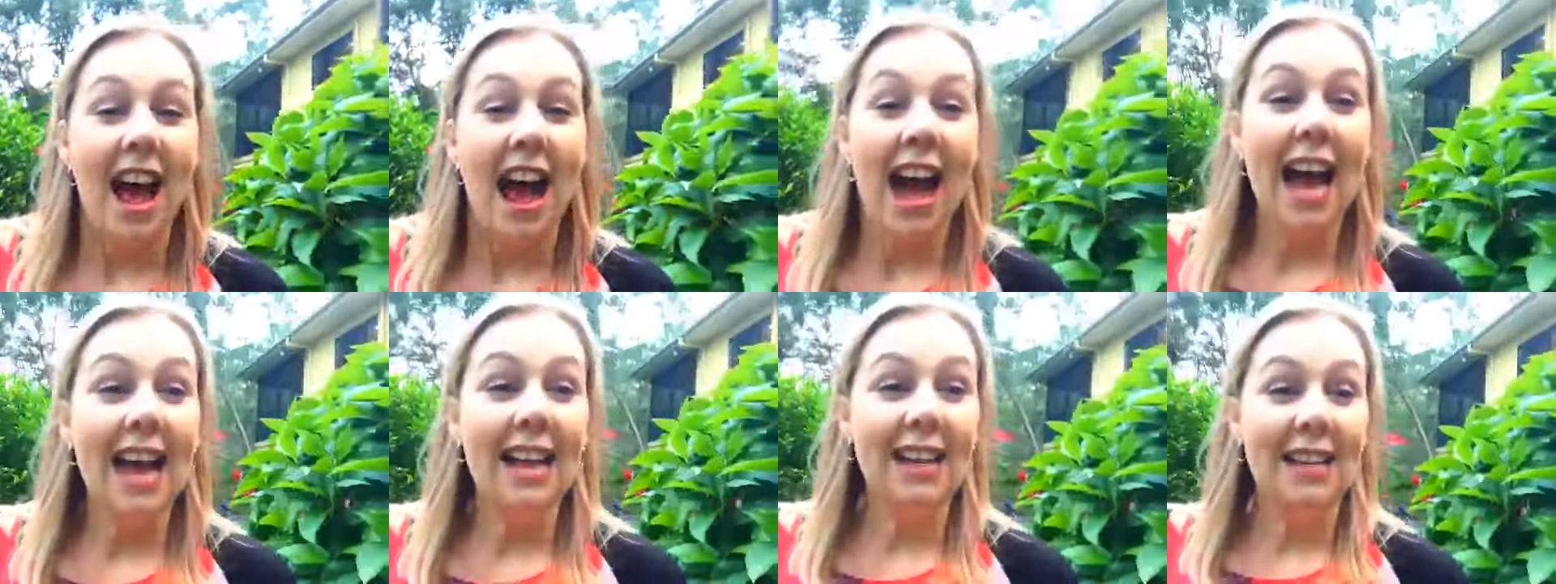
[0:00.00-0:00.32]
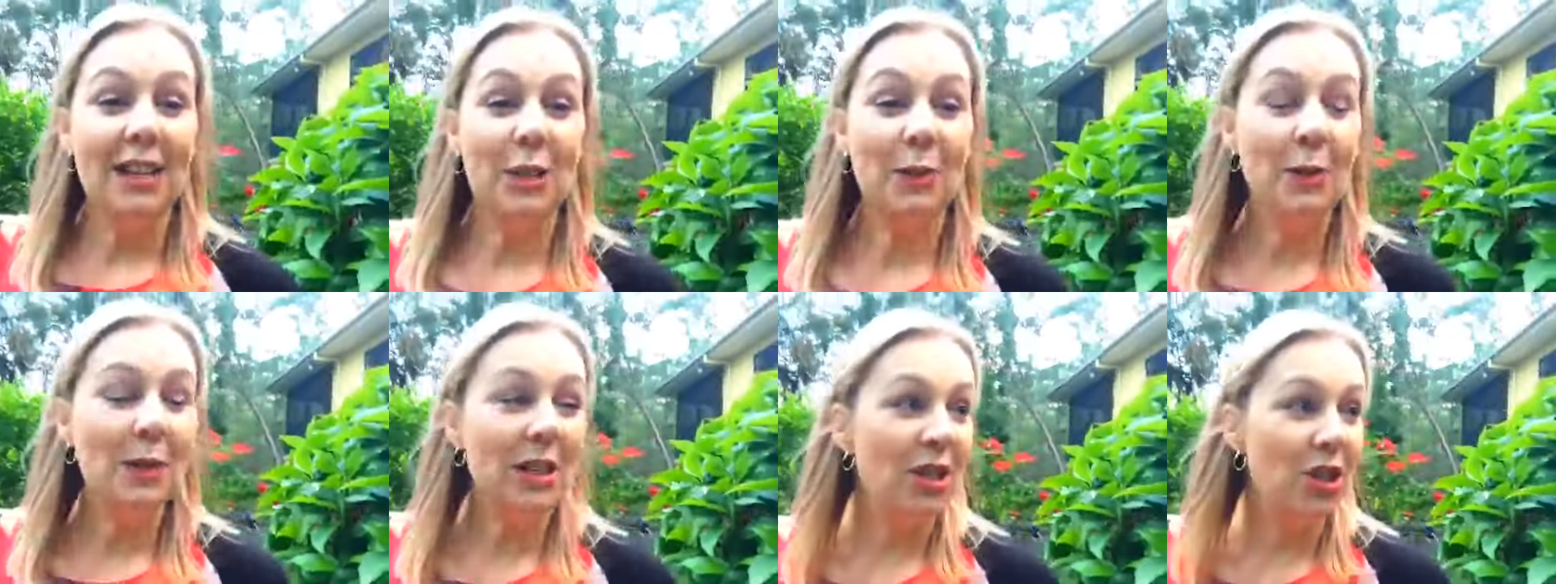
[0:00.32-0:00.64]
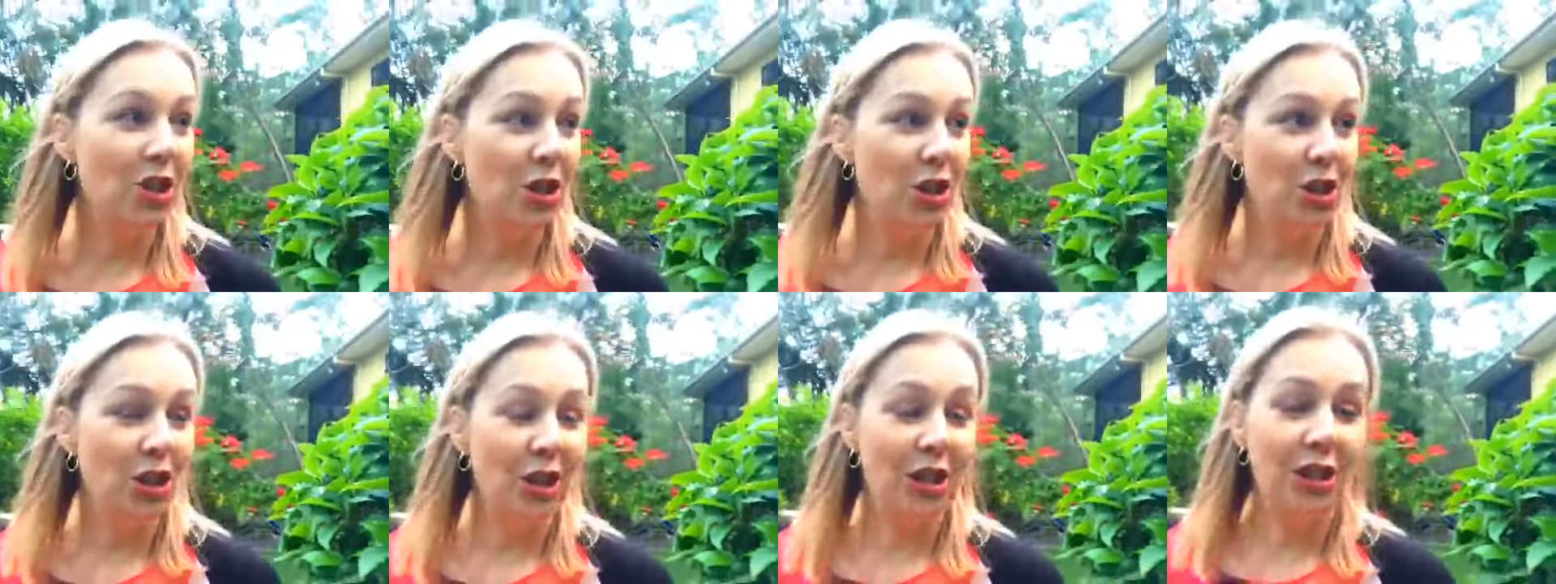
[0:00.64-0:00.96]
I
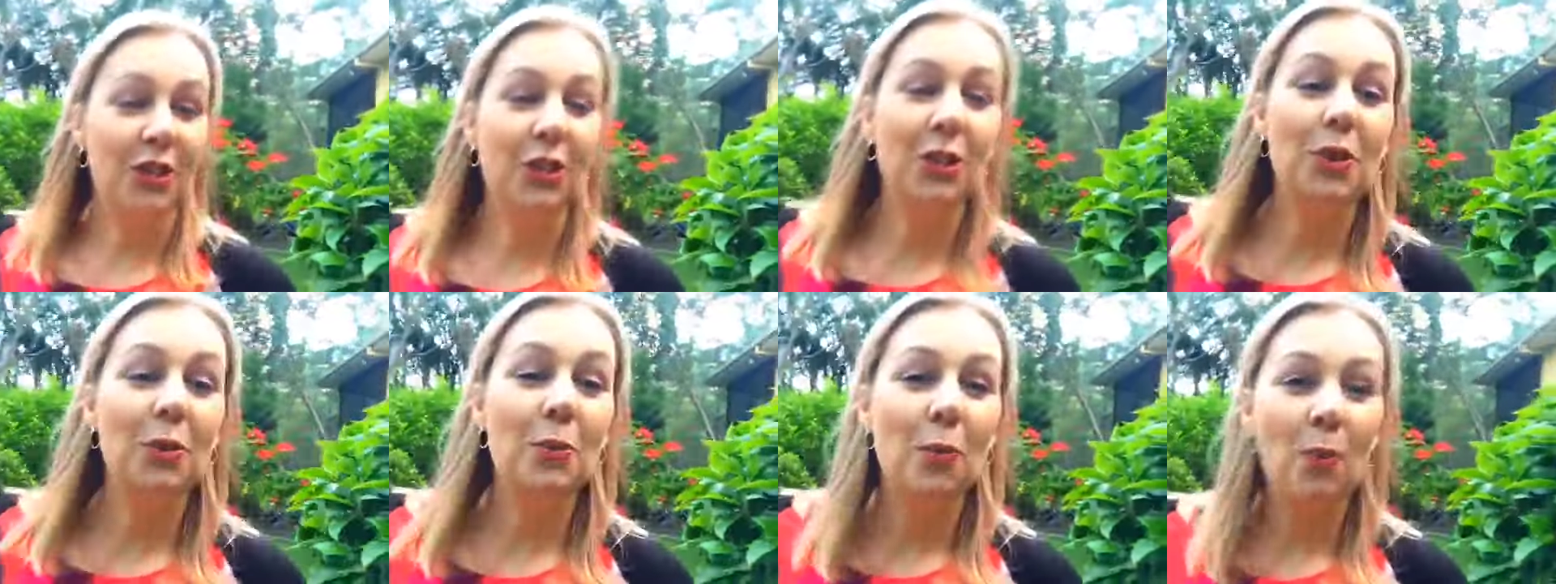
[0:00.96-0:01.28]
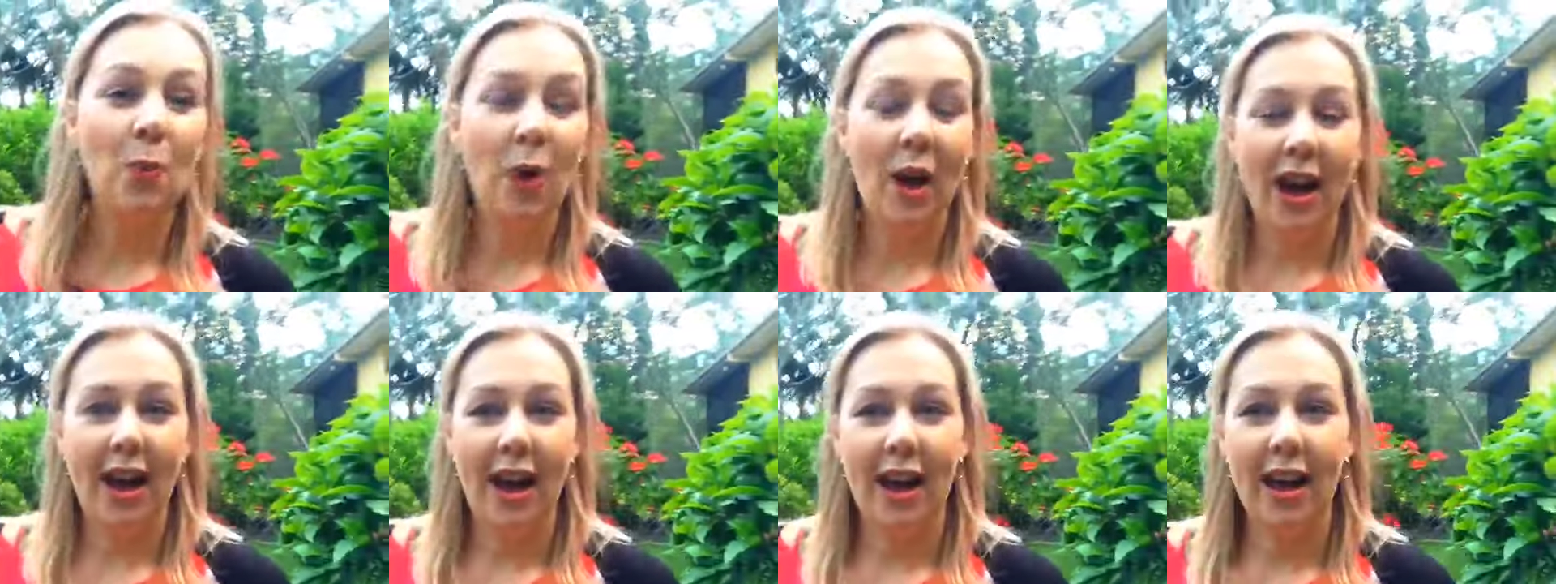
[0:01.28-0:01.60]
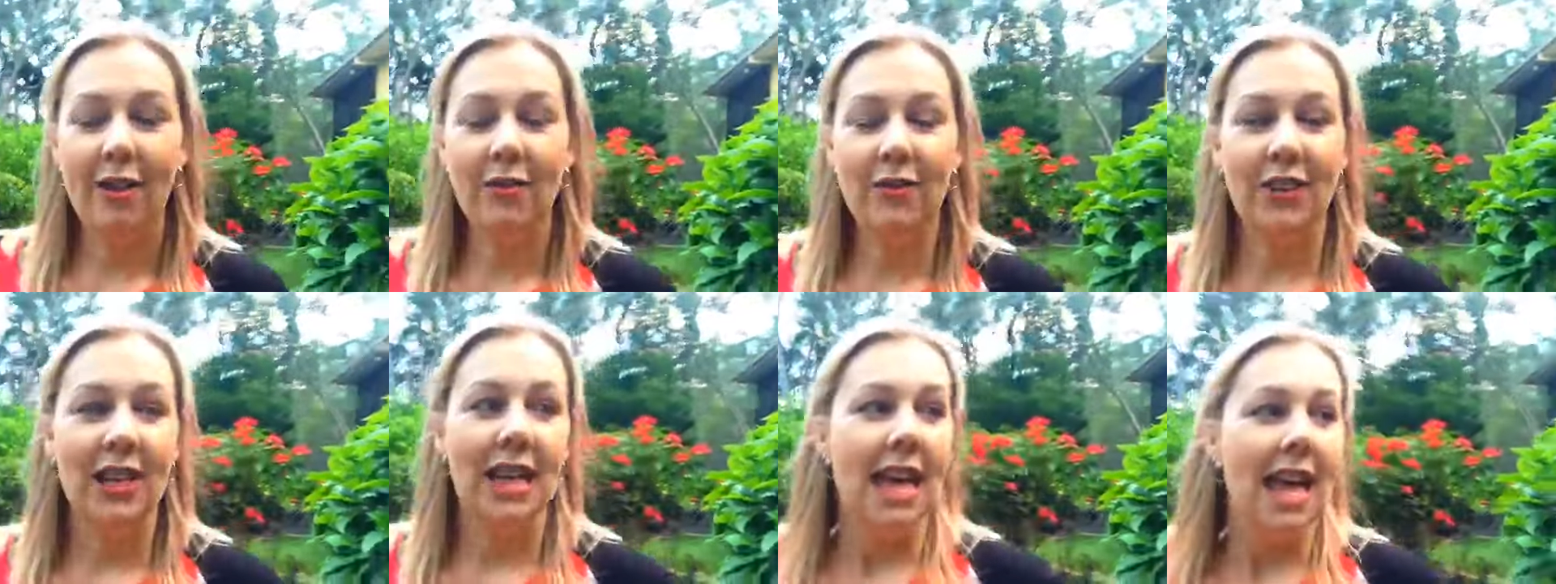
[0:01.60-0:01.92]
literally just
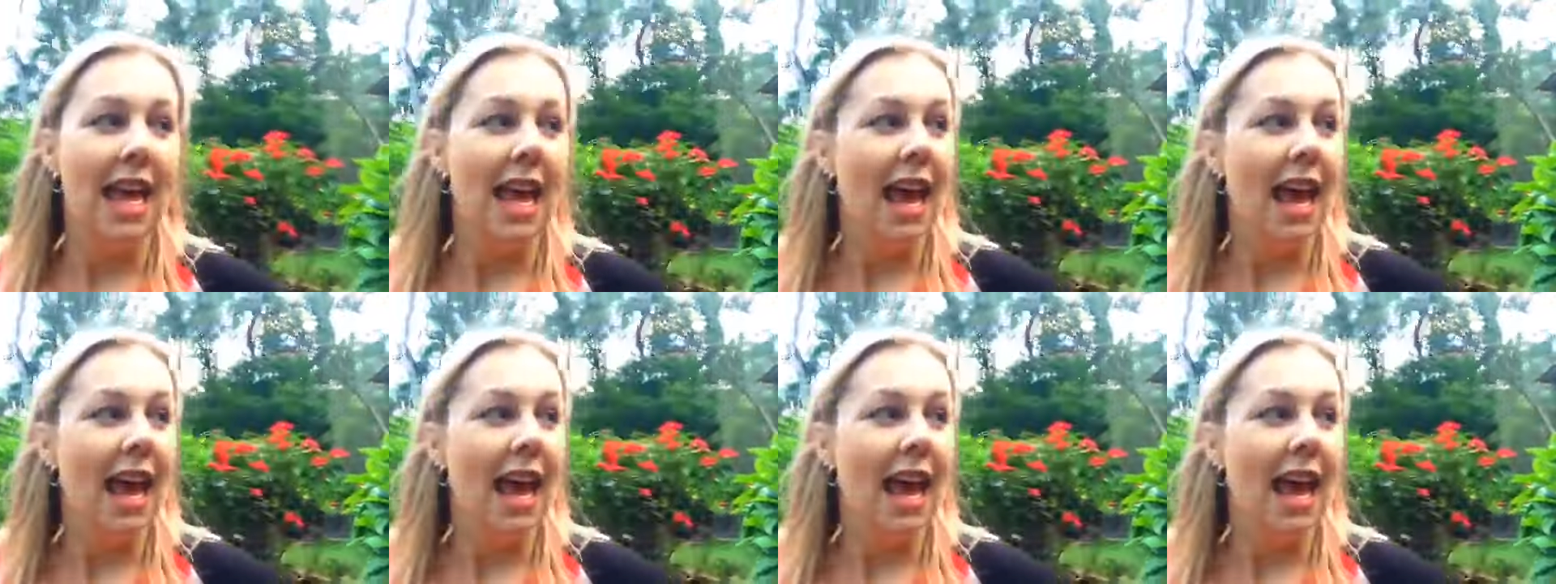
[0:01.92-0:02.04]
arrived,